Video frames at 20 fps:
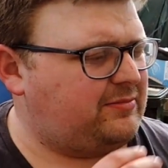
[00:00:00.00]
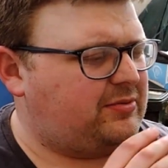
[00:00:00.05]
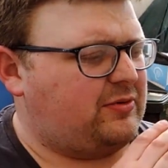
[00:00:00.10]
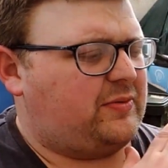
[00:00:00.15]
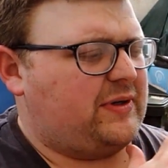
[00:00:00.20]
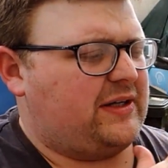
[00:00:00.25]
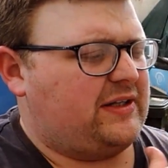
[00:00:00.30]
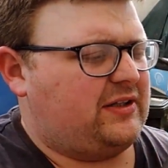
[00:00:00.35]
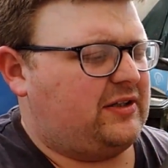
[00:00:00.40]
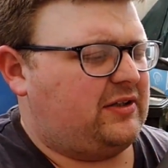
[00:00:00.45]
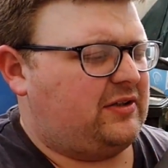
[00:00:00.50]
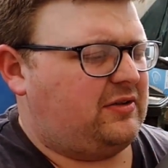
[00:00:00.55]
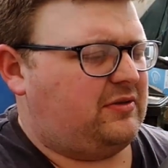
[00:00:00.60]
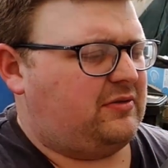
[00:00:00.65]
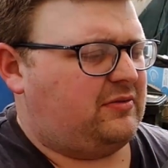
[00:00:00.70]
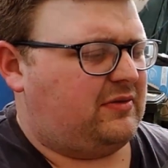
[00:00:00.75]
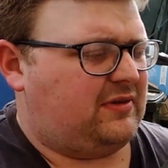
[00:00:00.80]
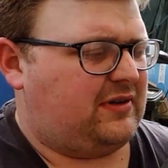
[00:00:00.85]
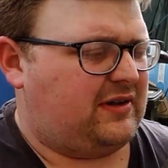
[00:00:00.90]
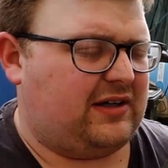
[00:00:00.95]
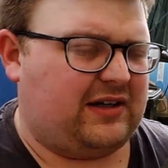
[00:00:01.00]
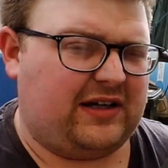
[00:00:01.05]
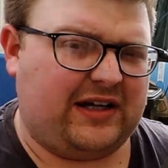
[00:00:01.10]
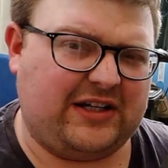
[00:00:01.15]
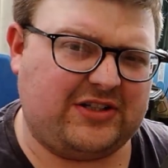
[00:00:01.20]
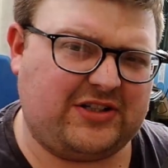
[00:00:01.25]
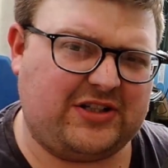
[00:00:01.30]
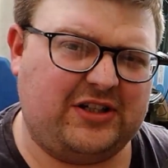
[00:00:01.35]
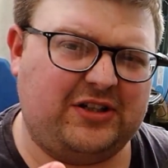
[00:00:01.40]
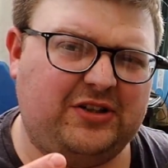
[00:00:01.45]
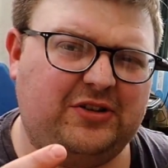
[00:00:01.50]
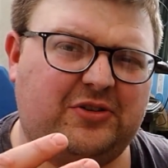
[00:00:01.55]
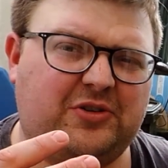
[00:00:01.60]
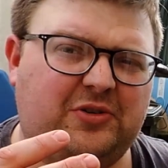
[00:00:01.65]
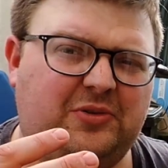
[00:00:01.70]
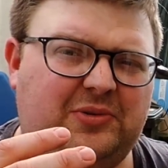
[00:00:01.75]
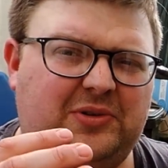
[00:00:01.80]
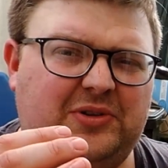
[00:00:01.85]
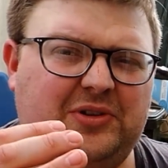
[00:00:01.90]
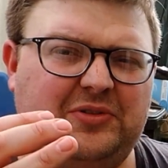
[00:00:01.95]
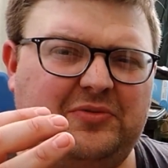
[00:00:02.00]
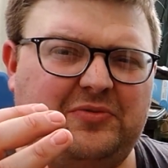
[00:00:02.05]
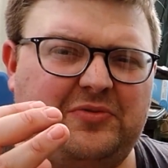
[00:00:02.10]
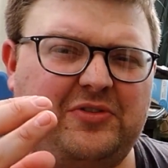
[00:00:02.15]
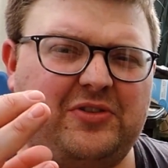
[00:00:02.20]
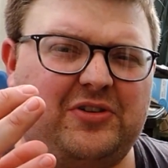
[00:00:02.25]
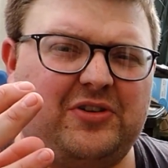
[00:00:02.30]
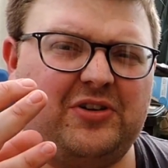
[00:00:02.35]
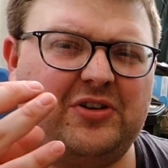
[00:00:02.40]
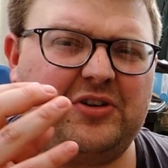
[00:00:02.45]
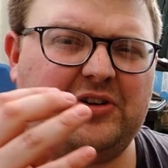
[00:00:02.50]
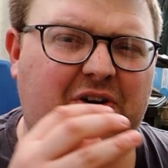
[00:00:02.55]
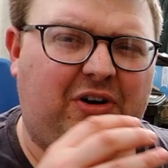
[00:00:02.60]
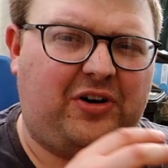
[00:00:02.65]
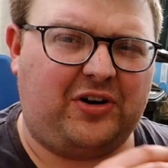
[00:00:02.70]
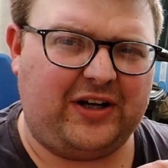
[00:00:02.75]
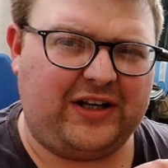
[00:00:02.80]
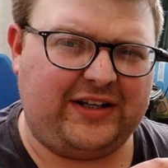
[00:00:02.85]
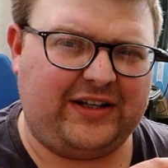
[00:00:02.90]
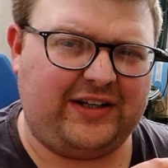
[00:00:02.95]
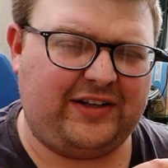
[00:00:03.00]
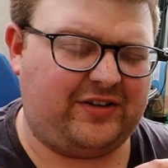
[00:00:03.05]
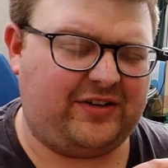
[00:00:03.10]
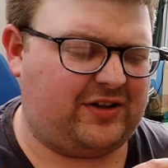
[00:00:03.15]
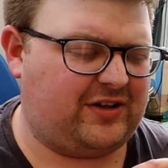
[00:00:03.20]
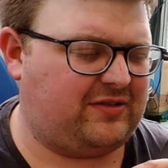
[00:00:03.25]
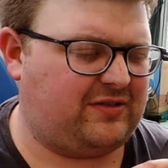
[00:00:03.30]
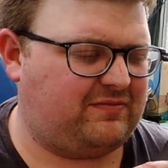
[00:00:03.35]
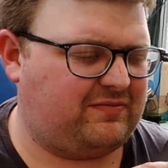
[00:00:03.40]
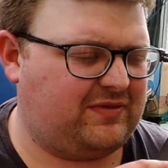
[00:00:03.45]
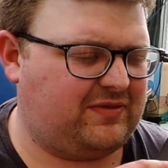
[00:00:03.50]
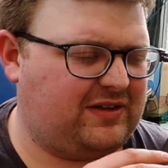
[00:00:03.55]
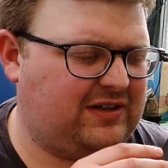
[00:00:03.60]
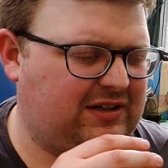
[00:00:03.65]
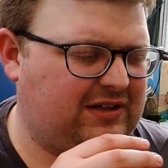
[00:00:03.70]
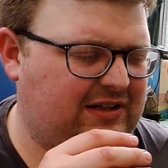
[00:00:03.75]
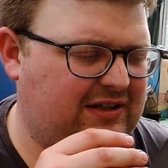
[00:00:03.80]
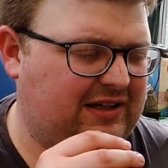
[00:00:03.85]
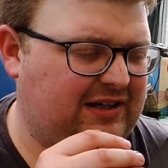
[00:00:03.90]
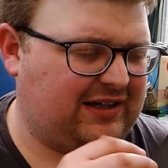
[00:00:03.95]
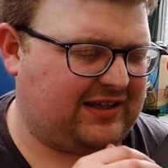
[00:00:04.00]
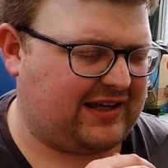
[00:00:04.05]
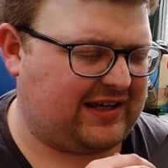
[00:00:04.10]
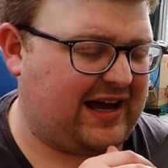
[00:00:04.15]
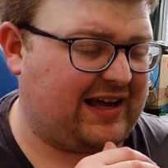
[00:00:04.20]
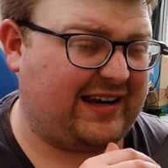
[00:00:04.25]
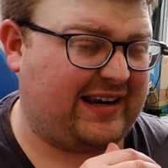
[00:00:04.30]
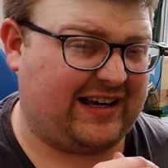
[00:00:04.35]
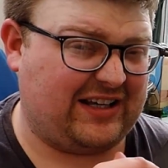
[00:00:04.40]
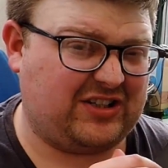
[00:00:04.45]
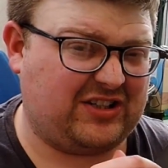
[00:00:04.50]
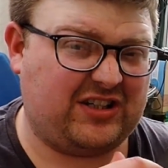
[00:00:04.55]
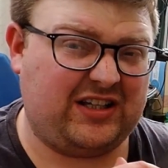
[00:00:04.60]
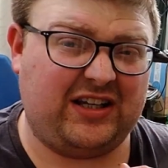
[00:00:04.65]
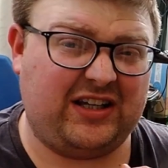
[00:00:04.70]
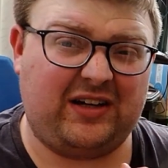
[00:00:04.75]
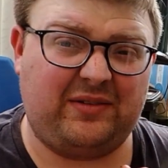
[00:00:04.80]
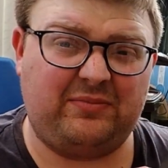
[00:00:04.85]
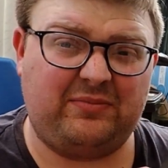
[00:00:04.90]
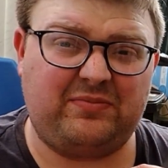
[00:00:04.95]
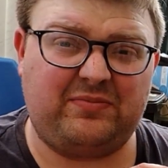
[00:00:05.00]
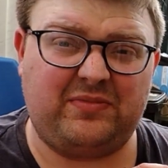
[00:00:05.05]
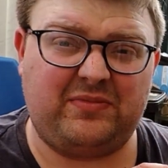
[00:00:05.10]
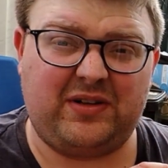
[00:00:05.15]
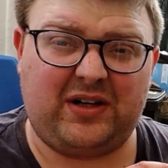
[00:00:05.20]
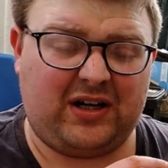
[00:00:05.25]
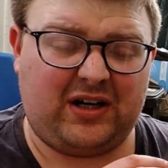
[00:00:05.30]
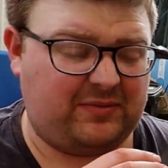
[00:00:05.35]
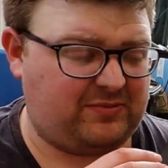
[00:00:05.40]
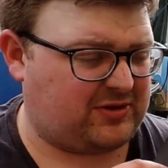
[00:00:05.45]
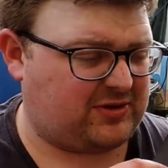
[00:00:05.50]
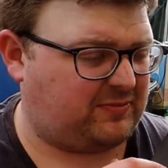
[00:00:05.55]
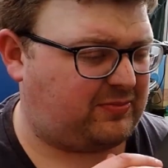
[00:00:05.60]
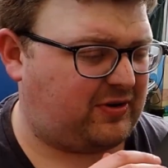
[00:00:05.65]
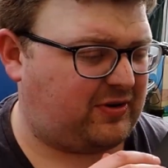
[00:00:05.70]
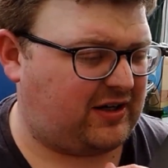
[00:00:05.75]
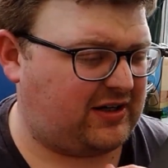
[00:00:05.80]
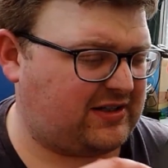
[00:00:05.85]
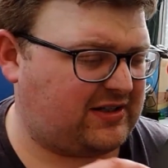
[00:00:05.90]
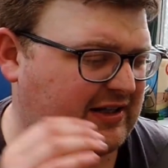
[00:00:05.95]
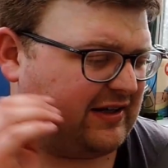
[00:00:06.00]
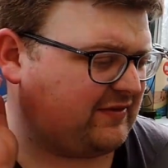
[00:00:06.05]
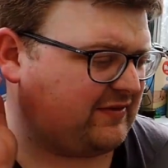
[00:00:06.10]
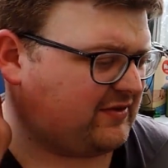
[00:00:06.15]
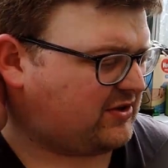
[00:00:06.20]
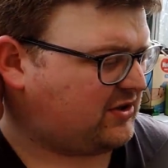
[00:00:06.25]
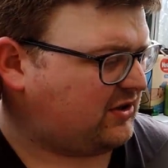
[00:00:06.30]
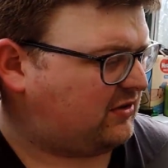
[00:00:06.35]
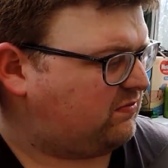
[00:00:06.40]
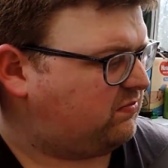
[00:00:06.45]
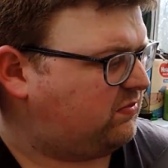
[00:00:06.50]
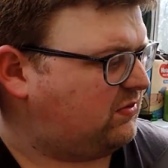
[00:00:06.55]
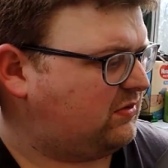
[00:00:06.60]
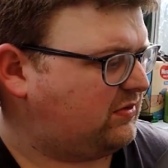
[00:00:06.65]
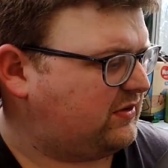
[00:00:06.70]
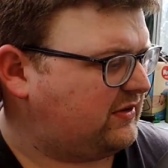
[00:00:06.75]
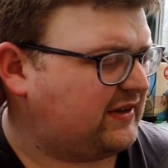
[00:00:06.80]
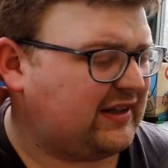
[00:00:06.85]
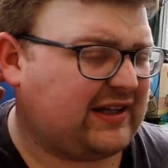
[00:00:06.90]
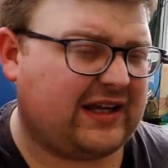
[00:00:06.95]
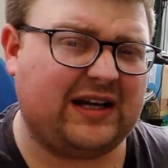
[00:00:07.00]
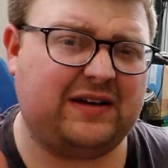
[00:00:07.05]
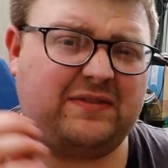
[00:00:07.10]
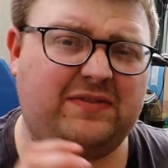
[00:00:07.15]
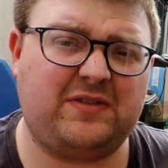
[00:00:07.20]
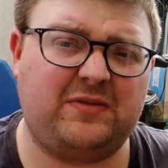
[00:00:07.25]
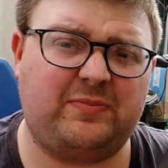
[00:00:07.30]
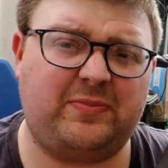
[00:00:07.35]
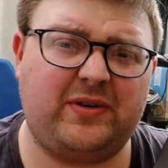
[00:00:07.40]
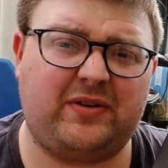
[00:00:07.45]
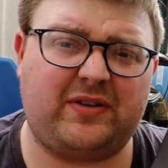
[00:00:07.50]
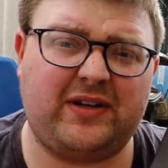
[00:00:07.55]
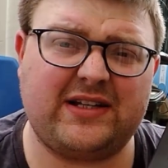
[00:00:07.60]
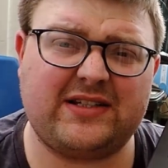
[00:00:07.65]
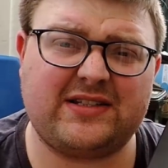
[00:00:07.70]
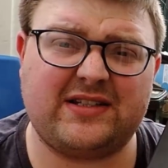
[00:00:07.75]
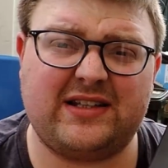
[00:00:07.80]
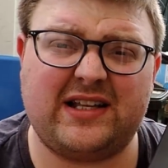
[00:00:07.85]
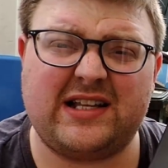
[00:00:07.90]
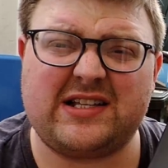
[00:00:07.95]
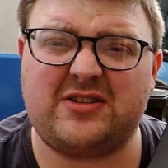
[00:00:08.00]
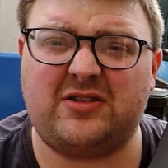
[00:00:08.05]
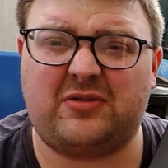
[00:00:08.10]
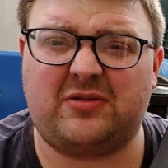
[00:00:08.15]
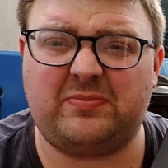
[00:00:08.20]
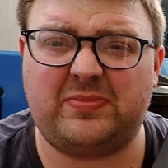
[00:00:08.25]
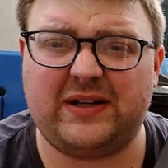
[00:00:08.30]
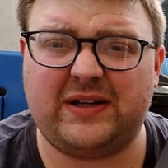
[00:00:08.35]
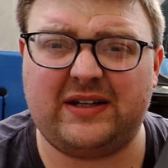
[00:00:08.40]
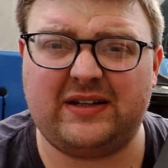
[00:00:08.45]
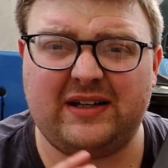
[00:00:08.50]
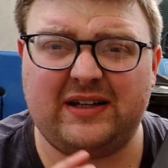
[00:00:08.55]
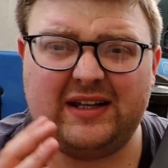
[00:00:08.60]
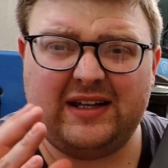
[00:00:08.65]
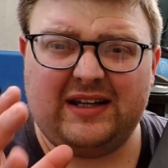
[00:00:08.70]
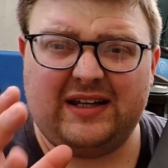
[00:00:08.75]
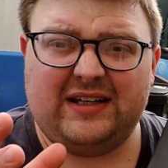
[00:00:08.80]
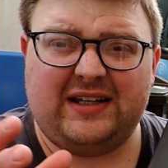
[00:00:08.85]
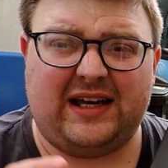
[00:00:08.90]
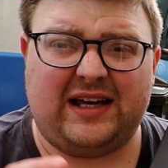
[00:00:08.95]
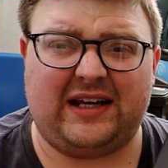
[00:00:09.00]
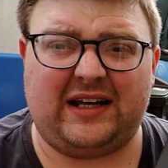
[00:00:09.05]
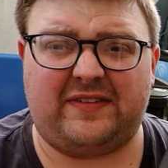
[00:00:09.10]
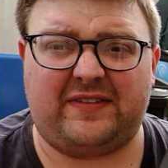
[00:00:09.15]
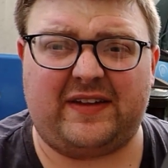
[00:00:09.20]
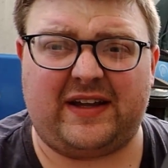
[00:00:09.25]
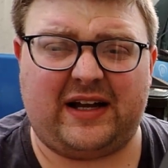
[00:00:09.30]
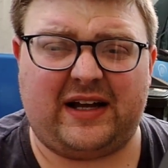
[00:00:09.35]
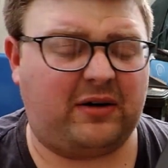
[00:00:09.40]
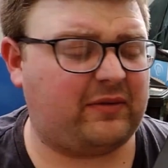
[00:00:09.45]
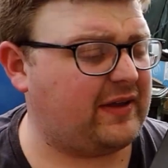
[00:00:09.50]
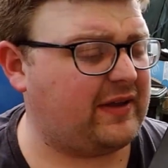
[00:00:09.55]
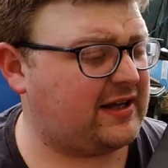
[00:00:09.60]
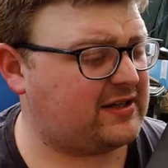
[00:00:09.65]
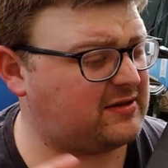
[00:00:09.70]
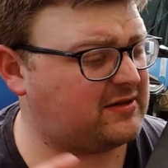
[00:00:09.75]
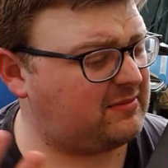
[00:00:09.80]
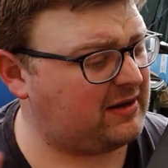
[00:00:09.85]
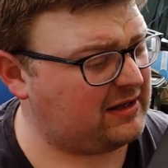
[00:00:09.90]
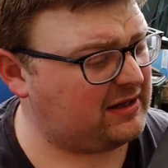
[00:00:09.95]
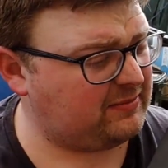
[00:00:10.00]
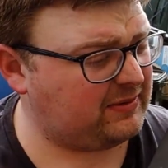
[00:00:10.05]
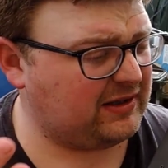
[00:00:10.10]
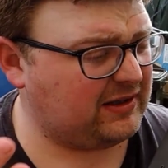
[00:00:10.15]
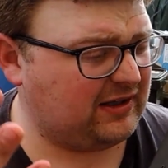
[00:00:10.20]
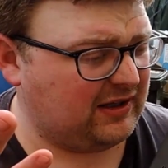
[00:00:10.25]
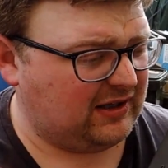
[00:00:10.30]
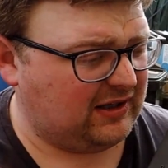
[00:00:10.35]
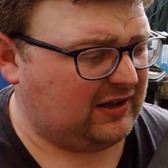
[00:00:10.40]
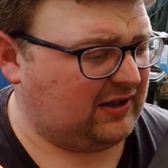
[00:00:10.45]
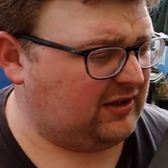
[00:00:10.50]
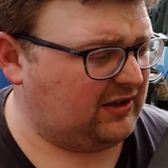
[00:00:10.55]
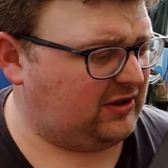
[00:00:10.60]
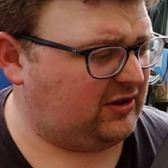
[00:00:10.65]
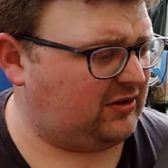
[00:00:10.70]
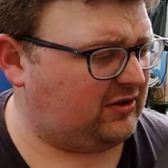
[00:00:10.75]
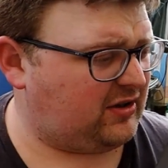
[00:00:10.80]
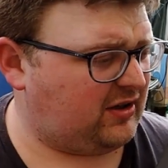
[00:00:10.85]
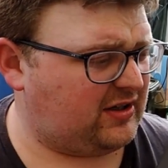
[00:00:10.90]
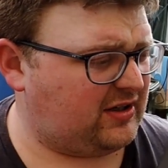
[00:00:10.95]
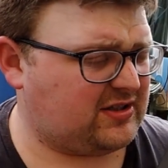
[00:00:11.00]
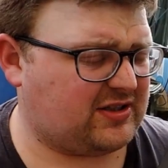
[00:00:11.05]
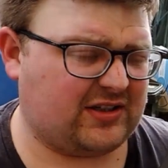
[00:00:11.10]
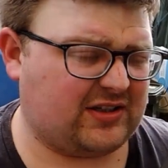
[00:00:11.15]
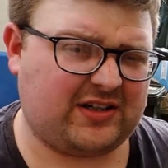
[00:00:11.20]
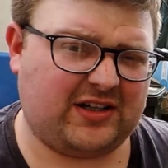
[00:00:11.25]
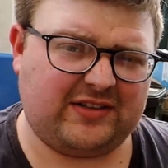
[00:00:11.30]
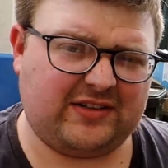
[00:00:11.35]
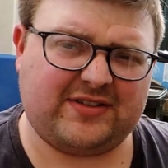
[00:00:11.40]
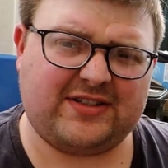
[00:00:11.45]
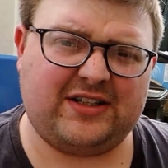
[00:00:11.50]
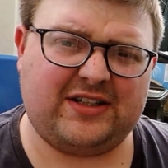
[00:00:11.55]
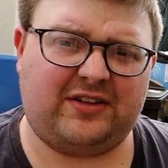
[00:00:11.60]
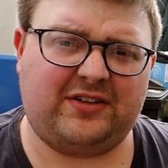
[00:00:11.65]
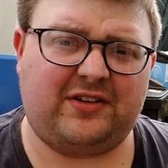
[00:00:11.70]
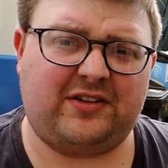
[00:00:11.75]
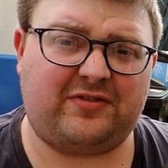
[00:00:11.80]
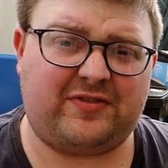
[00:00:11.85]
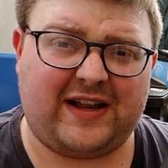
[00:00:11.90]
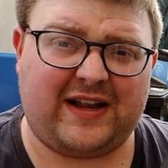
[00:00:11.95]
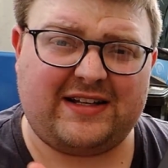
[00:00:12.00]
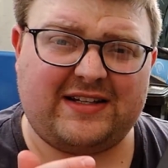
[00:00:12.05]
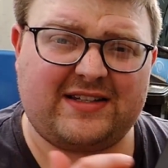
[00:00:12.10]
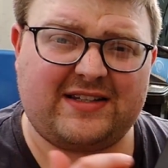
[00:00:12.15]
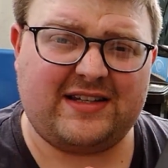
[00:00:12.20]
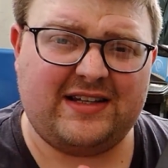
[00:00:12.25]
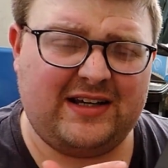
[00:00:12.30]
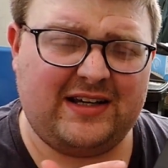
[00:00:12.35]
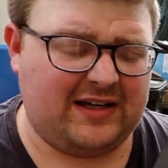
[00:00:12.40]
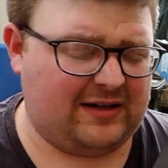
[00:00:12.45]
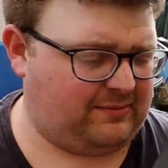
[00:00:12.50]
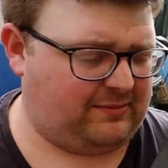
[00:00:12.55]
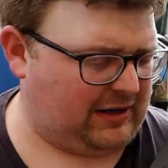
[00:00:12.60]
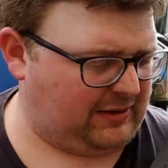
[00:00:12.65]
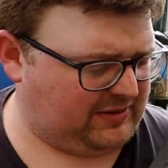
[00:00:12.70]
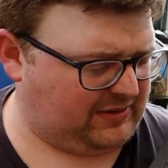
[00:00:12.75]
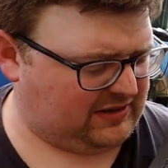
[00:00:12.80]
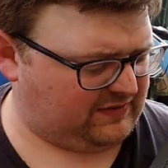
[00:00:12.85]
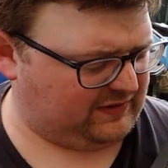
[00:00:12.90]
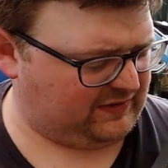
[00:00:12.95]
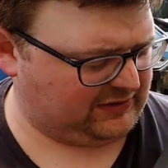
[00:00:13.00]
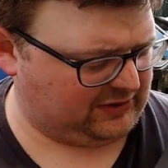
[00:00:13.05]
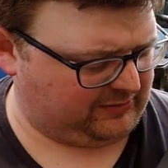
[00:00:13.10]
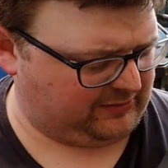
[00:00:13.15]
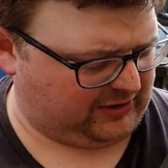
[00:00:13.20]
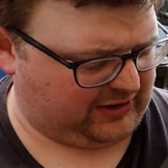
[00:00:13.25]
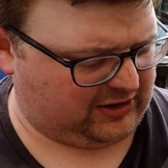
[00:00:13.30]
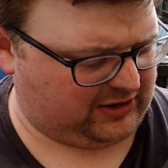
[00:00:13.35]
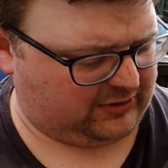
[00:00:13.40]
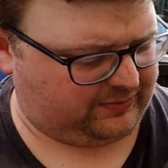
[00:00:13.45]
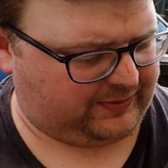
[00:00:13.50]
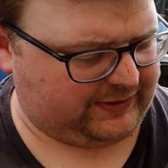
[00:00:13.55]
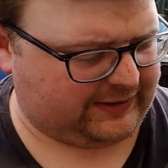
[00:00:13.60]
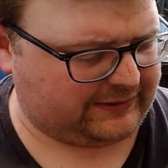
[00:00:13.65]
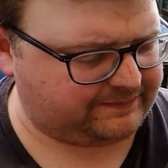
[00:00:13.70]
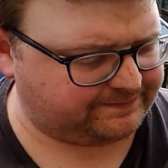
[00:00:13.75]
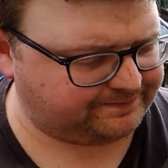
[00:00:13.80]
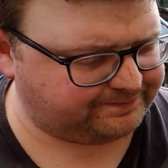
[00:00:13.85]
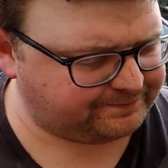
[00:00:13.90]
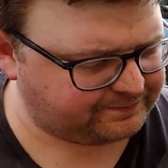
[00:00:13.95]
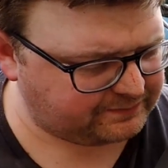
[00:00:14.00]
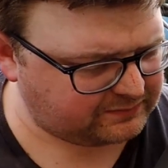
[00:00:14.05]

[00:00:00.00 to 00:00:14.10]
But when you actually look at what you've got in here, again, actually I'm surprised they haven't sold more than they have, to be honest, and there's not been anything out there. So maybe you guys that are kind of still on the fence, maybe this video might help you.